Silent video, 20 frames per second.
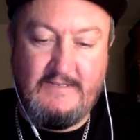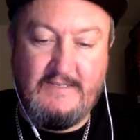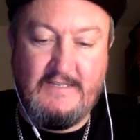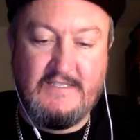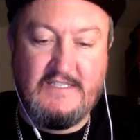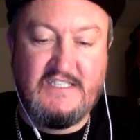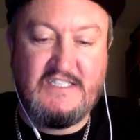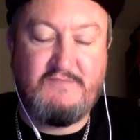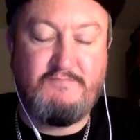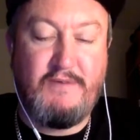
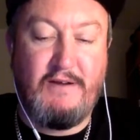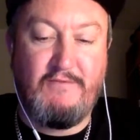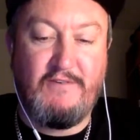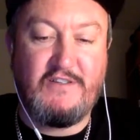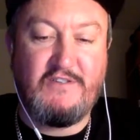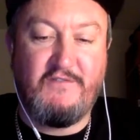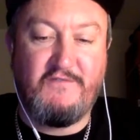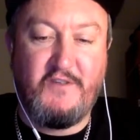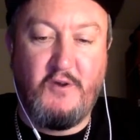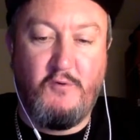The
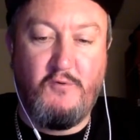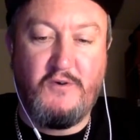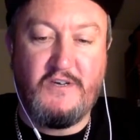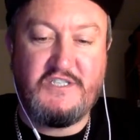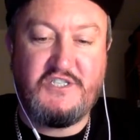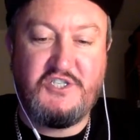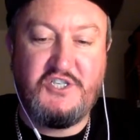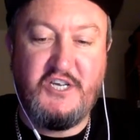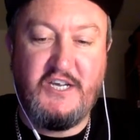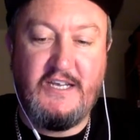spirit of the
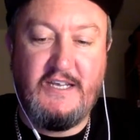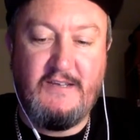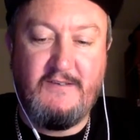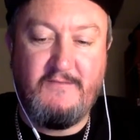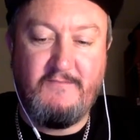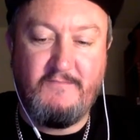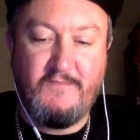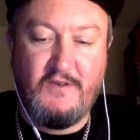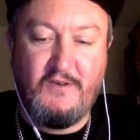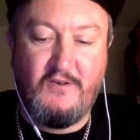OSG,
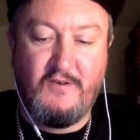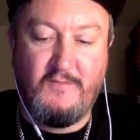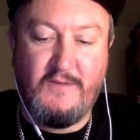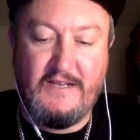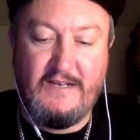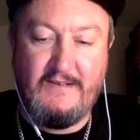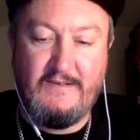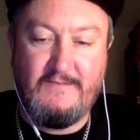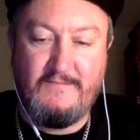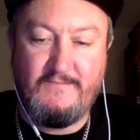you know what I mean?